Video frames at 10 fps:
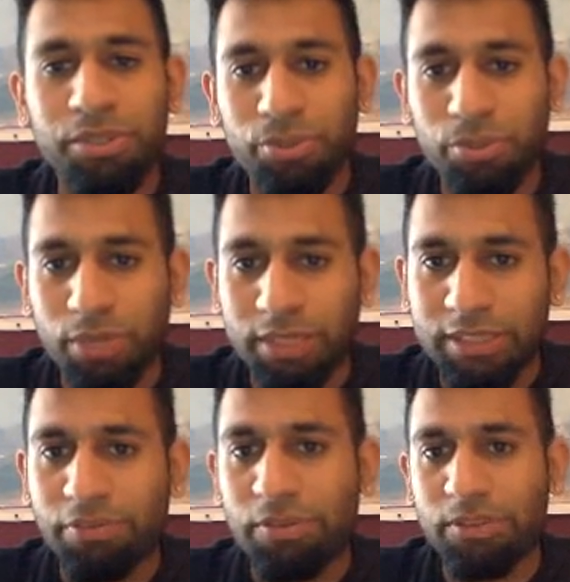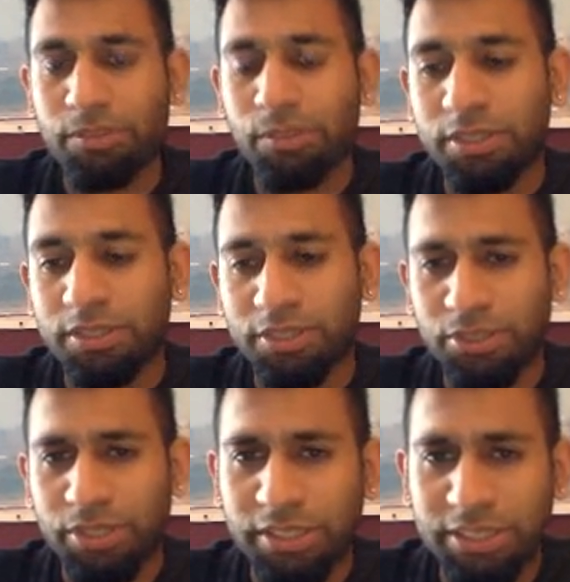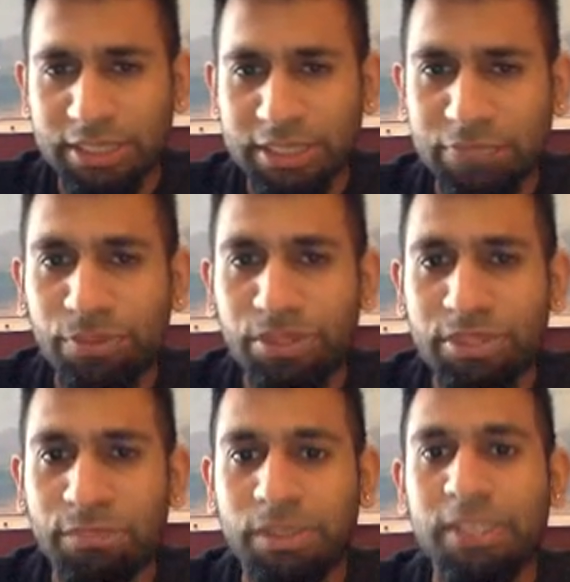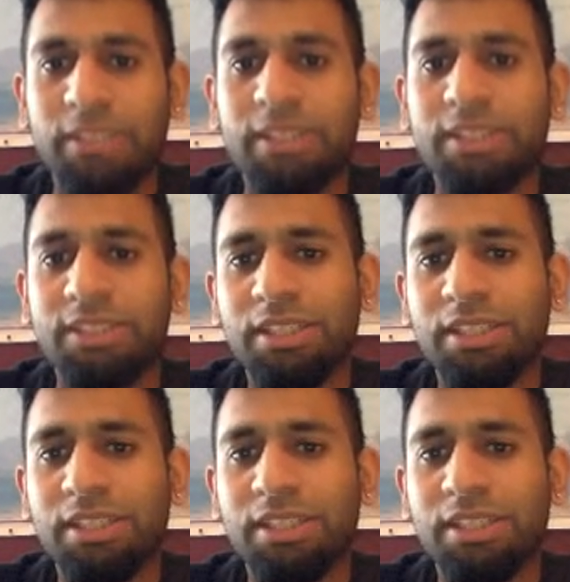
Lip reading: whole idea falls apart. So here c4 is a monkey wrench,